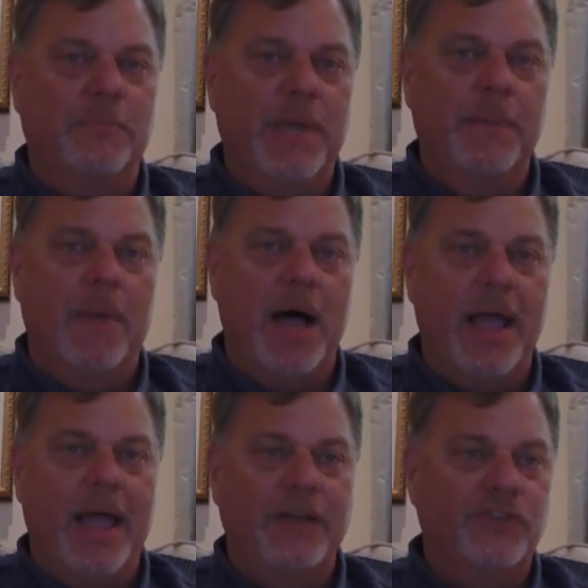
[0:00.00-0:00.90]
to be my
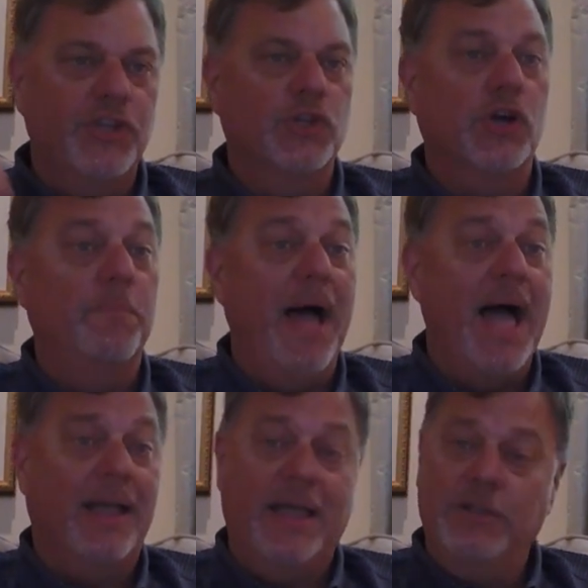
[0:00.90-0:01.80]
age and you look back